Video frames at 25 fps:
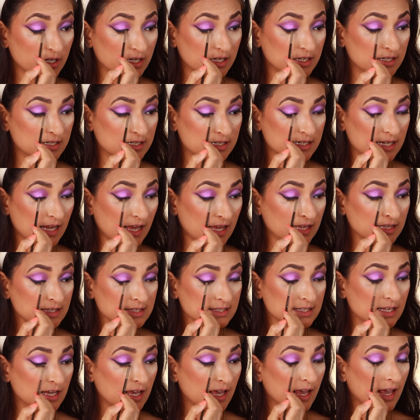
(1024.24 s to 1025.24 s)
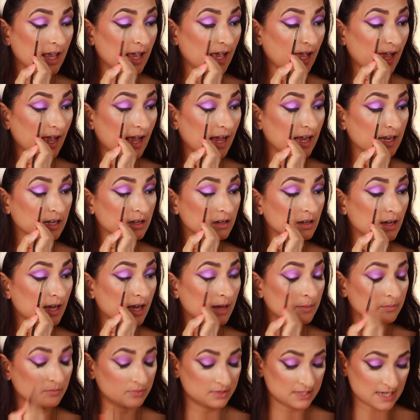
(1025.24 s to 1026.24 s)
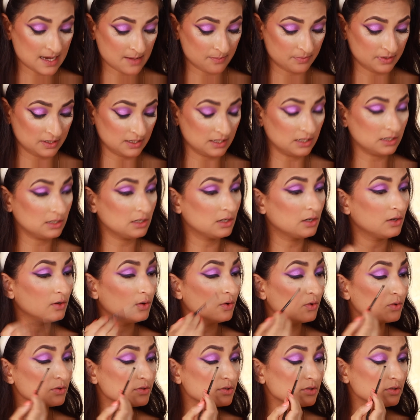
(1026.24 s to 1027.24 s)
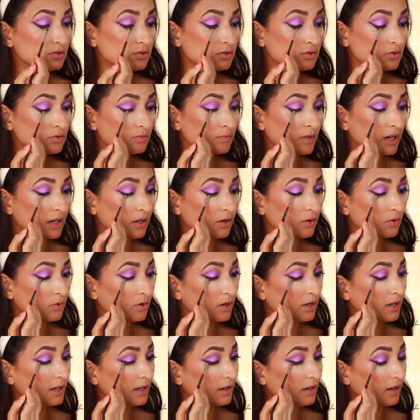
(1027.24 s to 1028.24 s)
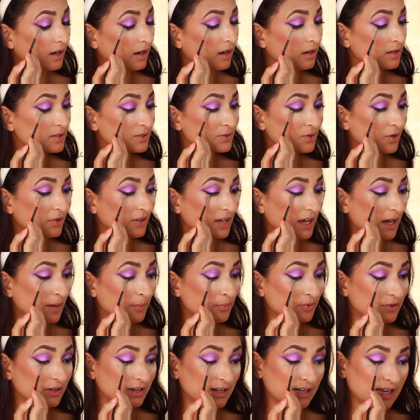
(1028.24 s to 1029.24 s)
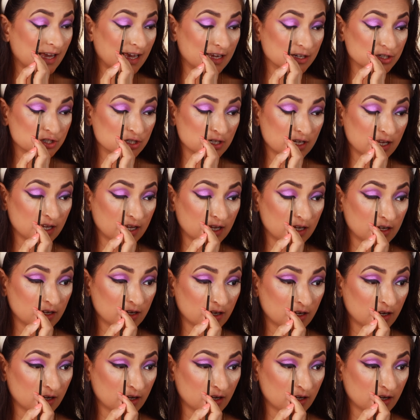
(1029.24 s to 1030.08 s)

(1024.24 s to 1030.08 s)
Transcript: intense, and I'm tapping it closest to my upper lash line.